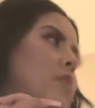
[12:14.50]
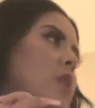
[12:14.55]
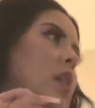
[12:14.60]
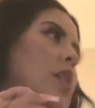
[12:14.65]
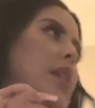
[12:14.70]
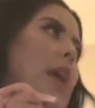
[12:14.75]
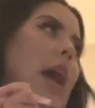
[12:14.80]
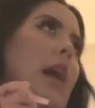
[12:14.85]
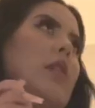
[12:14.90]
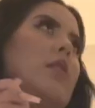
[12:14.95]

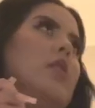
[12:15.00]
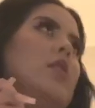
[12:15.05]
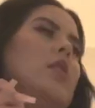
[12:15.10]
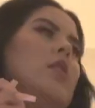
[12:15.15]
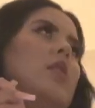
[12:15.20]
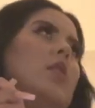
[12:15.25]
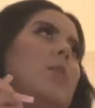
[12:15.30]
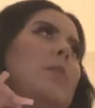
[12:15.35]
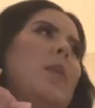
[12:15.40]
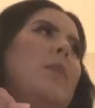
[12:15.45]
yeah.
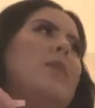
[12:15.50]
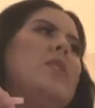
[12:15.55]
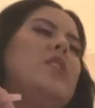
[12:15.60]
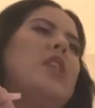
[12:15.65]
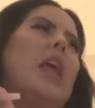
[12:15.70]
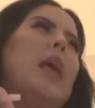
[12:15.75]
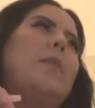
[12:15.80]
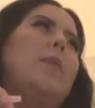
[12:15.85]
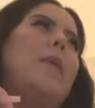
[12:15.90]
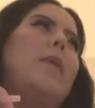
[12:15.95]
Maybe
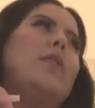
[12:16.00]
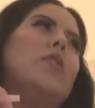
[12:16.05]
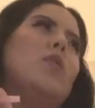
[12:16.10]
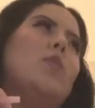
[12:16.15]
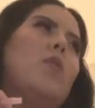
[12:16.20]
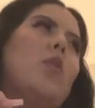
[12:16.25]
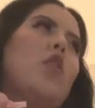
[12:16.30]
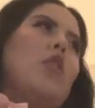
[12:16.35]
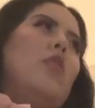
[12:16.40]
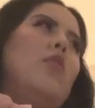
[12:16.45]
today, maybe
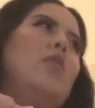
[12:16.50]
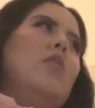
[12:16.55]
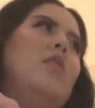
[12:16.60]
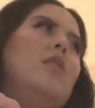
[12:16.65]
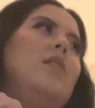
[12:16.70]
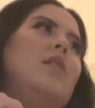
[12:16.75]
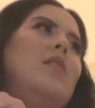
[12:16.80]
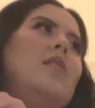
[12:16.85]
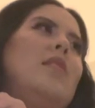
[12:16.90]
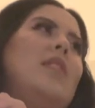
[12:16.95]
tomorrow.
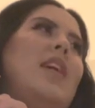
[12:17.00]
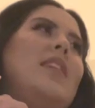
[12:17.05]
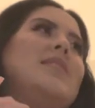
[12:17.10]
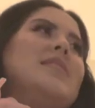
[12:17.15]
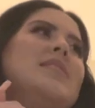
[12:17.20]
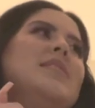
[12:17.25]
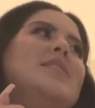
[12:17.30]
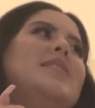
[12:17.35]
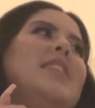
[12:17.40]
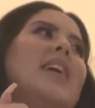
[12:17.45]
On
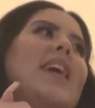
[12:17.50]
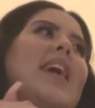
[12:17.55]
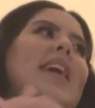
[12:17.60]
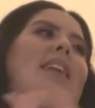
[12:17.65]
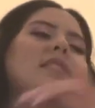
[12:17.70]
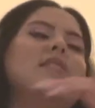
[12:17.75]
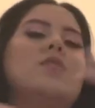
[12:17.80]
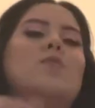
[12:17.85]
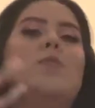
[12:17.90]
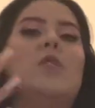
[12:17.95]
Sunday, I
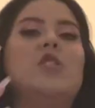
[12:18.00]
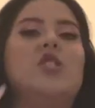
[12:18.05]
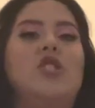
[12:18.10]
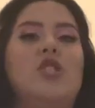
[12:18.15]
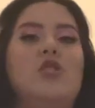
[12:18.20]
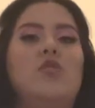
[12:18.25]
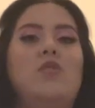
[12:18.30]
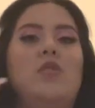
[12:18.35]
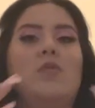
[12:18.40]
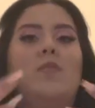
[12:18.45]
kind of just want to
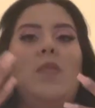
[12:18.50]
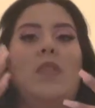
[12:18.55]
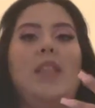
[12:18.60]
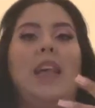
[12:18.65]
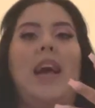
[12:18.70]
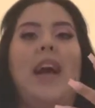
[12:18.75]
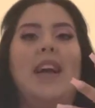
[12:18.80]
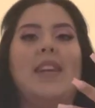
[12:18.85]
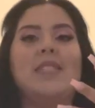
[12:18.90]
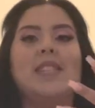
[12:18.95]
chill and
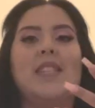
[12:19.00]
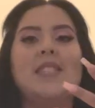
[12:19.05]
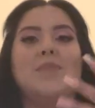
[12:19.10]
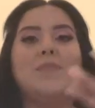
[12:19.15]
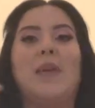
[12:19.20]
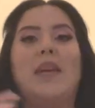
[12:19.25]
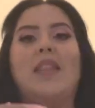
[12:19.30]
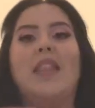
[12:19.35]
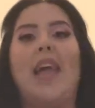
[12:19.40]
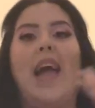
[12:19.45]
relax. That's
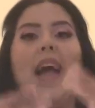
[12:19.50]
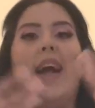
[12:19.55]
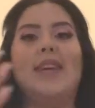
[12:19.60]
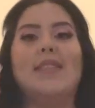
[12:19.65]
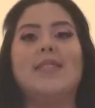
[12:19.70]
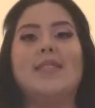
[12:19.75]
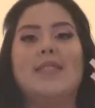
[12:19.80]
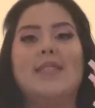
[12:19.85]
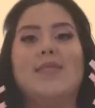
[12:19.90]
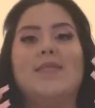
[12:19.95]
my
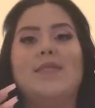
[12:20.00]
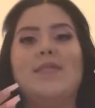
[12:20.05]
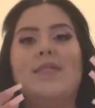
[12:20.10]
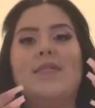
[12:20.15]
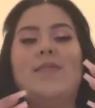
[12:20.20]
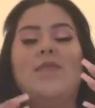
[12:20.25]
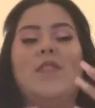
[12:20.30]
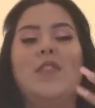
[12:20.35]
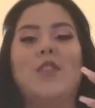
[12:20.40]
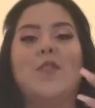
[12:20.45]
last
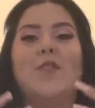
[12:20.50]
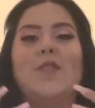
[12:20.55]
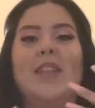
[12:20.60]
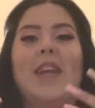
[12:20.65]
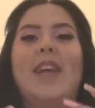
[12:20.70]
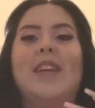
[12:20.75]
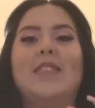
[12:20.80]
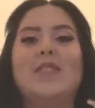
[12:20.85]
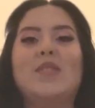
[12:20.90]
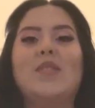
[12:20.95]
official
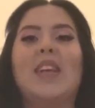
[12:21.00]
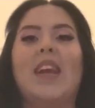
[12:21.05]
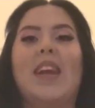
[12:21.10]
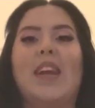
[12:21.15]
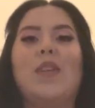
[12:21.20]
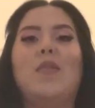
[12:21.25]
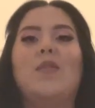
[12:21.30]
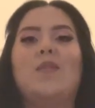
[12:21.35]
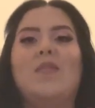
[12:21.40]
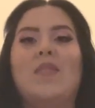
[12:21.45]
day to,
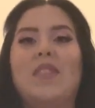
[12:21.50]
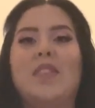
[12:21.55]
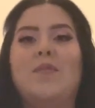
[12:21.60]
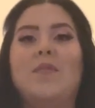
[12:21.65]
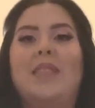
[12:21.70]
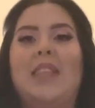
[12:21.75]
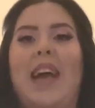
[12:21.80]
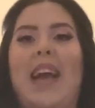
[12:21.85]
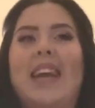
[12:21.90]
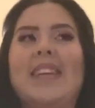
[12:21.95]
like, really
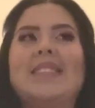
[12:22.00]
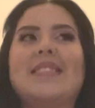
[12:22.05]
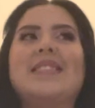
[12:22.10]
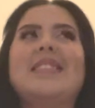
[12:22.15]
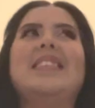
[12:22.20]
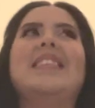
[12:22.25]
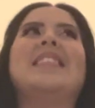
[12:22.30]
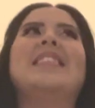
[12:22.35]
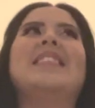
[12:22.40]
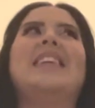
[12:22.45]
relax.
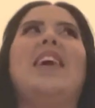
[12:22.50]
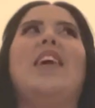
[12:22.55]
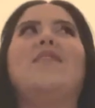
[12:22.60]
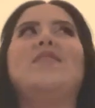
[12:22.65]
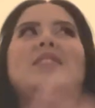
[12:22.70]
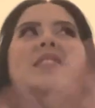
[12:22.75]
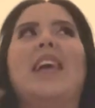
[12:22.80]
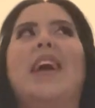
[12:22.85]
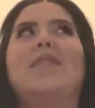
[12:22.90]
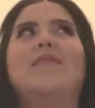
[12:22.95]

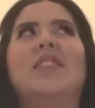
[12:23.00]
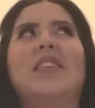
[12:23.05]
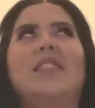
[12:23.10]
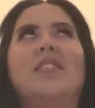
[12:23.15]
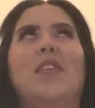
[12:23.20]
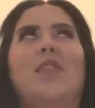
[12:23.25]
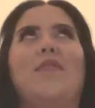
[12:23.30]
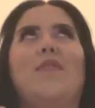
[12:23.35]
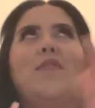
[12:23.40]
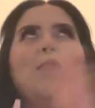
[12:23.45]
Obviously, I have days
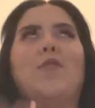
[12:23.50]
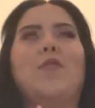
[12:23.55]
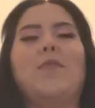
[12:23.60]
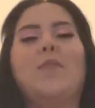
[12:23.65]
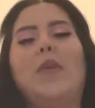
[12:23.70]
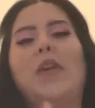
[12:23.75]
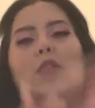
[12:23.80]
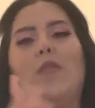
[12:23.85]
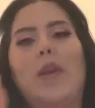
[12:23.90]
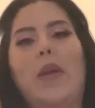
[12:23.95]
off for work,
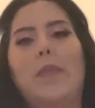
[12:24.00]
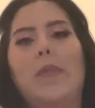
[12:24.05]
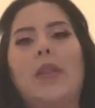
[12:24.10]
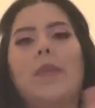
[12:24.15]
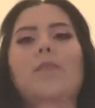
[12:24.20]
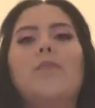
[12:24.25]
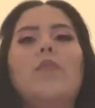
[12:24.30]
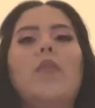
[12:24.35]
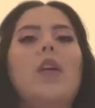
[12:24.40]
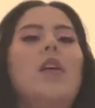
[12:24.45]
but you know what I
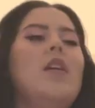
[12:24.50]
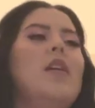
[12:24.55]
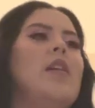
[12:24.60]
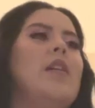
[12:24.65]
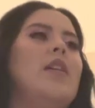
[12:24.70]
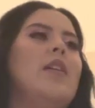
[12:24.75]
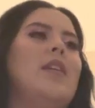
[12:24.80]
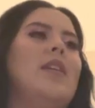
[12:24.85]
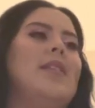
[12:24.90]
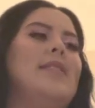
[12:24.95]
mean.
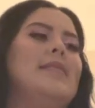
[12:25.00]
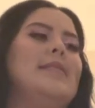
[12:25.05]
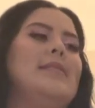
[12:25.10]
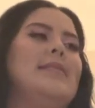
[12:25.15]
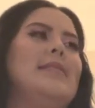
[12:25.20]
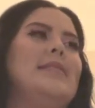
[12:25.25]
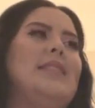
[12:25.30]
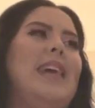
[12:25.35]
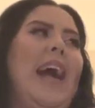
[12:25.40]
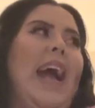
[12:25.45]

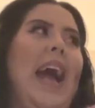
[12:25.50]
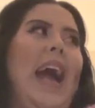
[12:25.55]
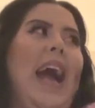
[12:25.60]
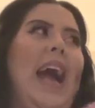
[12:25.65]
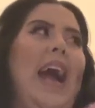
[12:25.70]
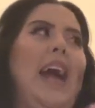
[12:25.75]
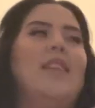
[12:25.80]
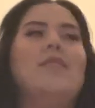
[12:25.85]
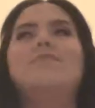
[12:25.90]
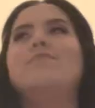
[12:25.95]

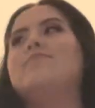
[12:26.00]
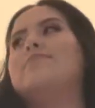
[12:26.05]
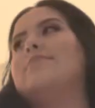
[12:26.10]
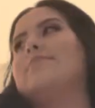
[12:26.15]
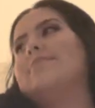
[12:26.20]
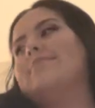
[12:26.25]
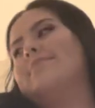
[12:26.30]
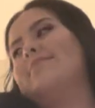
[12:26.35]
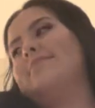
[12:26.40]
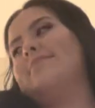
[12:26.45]
Ah!
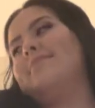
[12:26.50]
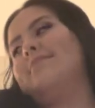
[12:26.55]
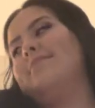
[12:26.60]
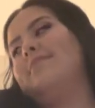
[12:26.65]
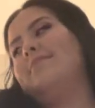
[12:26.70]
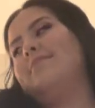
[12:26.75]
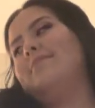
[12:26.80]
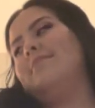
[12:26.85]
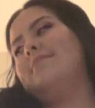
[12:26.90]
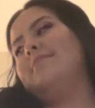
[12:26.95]

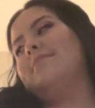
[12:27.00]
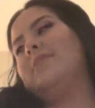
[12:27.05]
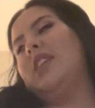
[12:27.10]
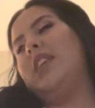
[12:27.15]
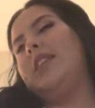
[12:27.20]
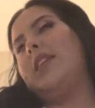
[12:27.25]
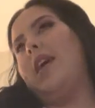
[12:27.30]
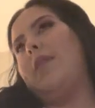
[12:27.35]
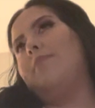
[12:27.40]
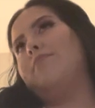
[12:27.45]

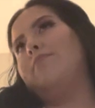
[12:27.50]
Yeah.